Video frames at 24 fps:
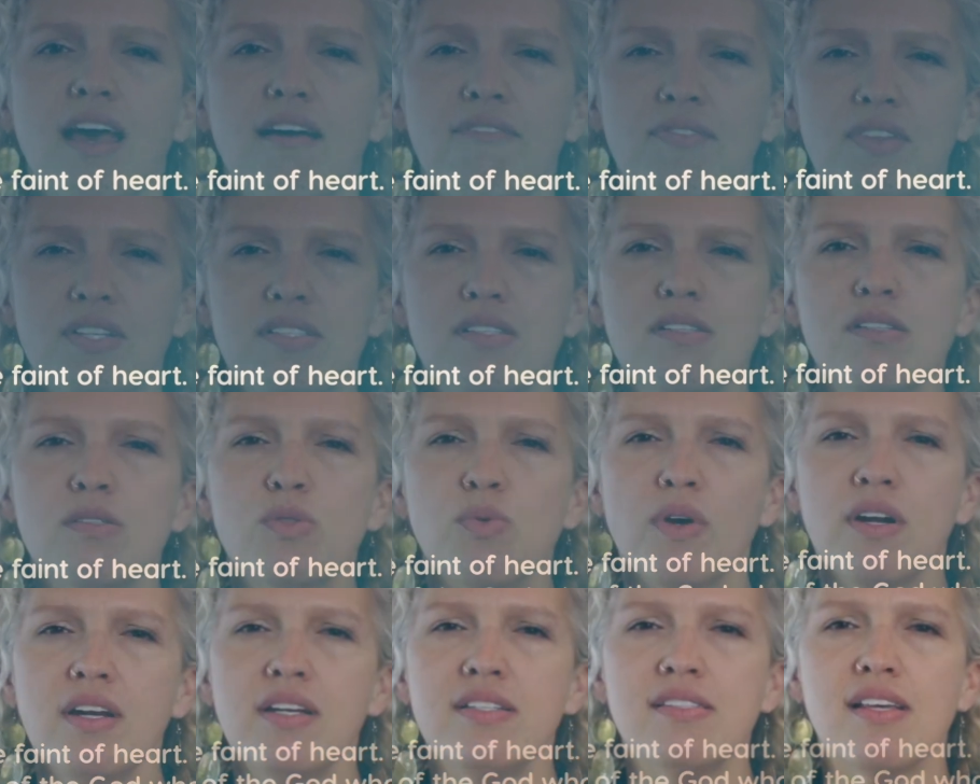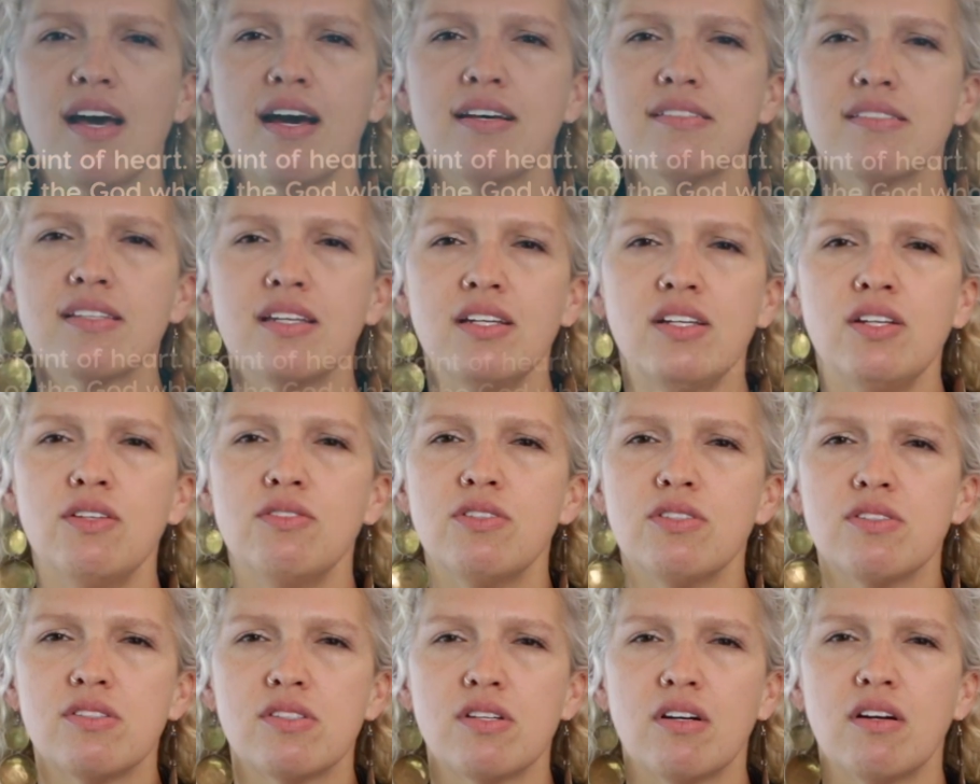If this is where He's asking you
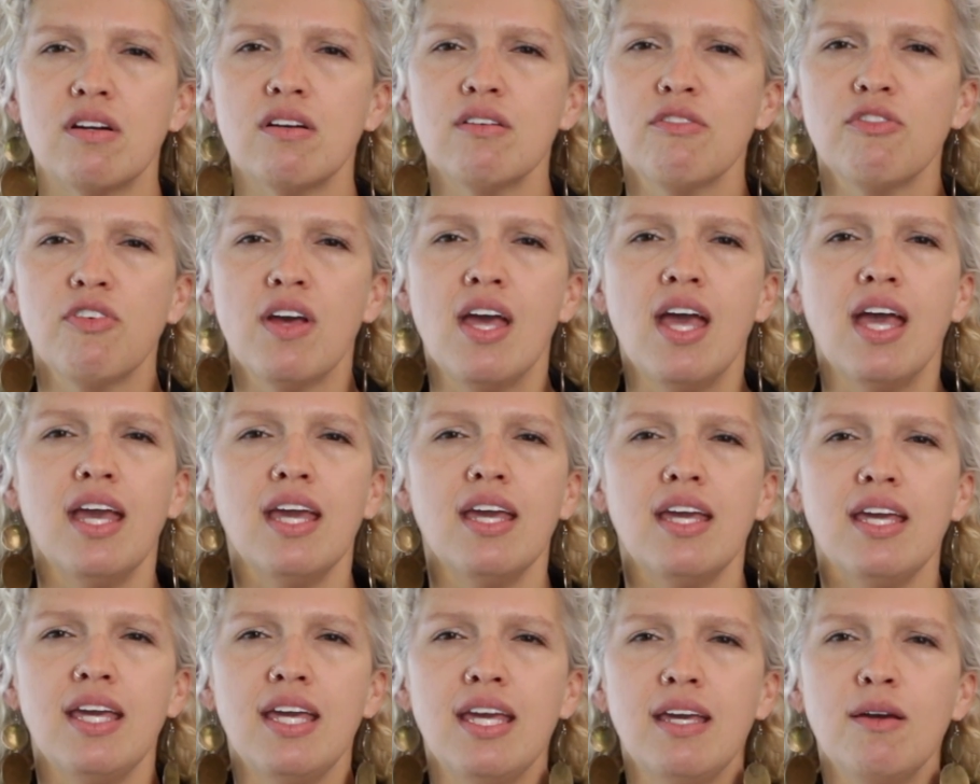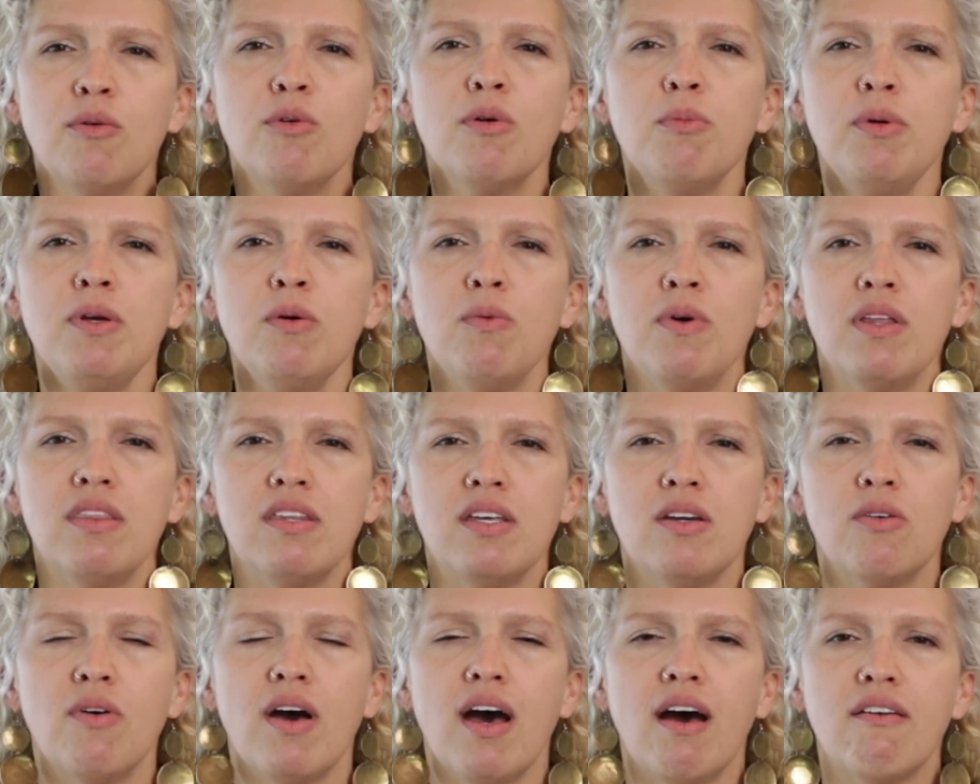to serve, He will be with
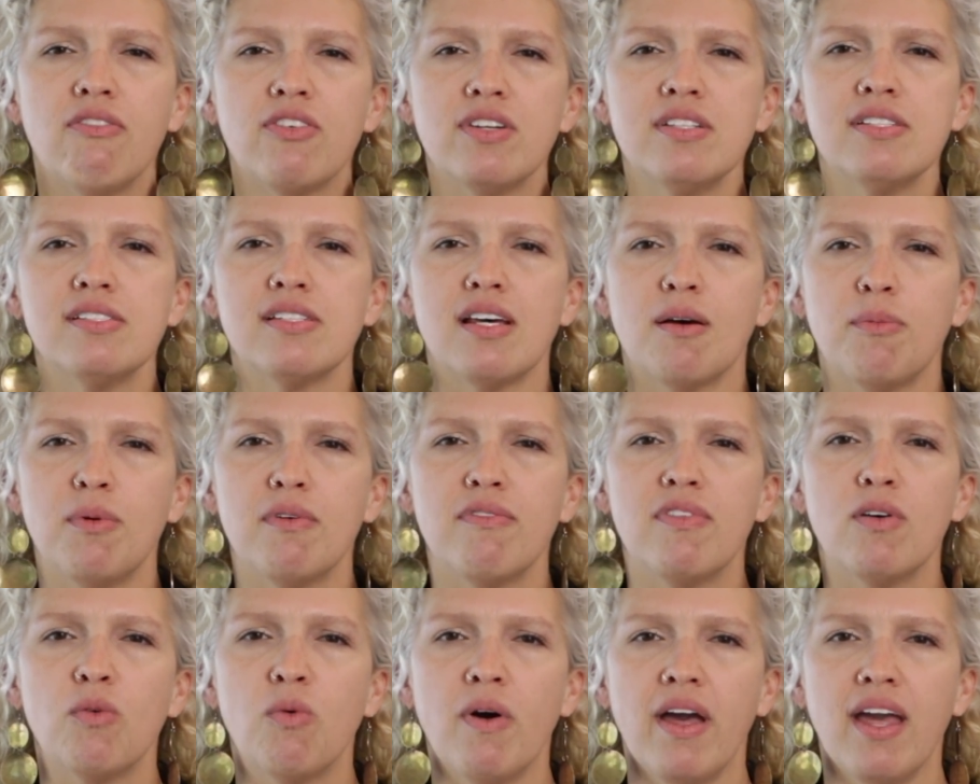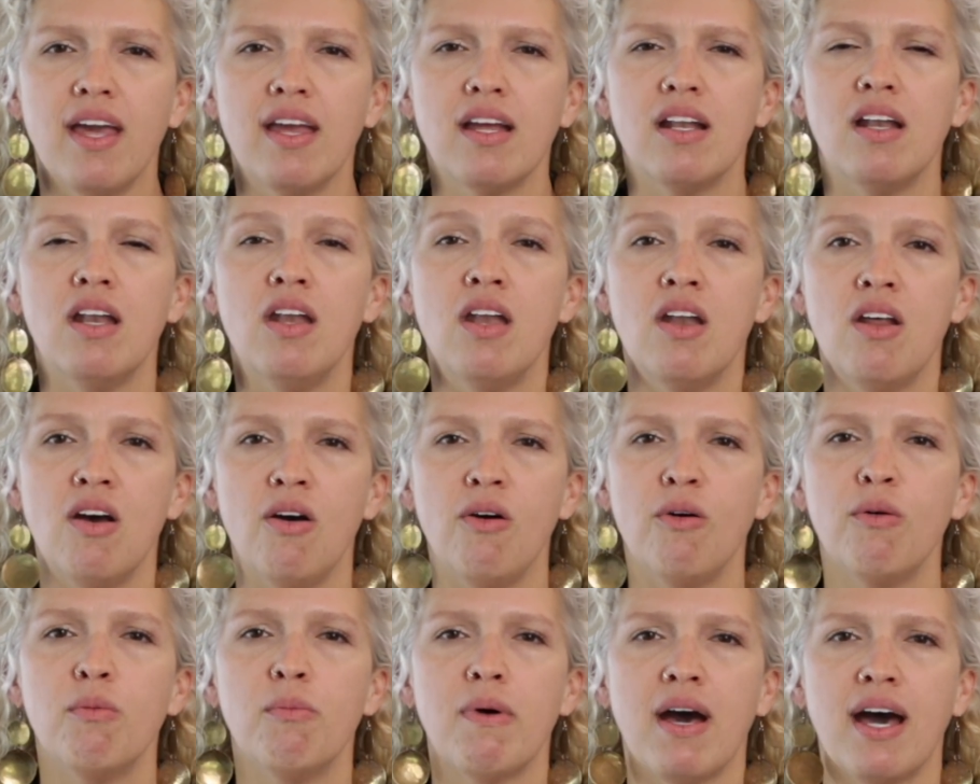you every step of the way,
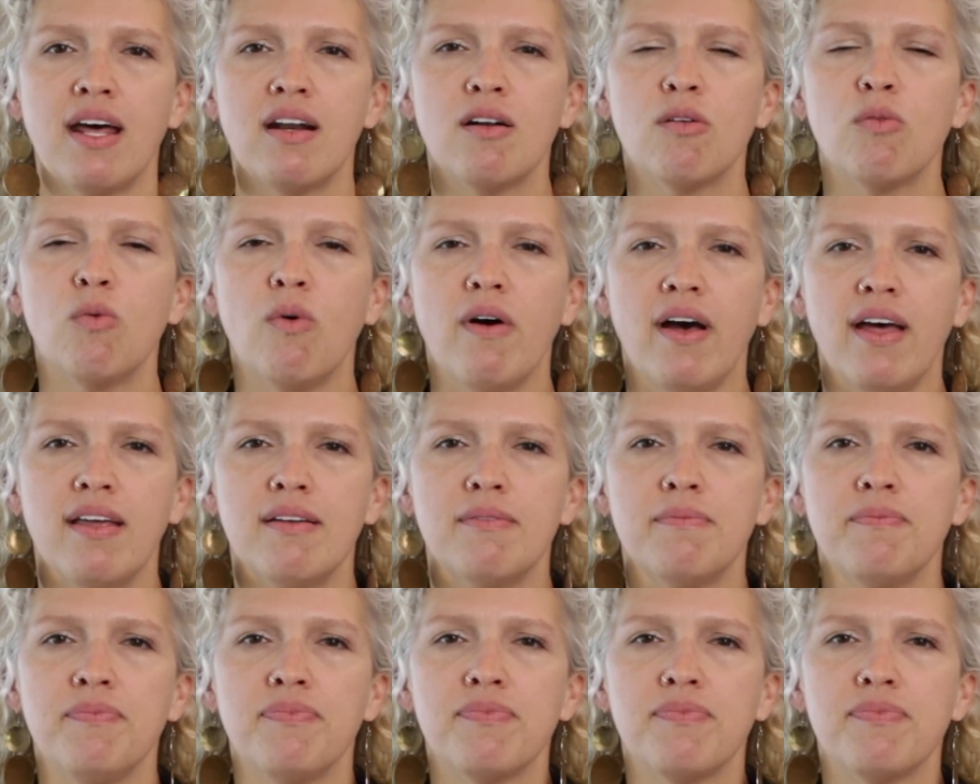no matter what.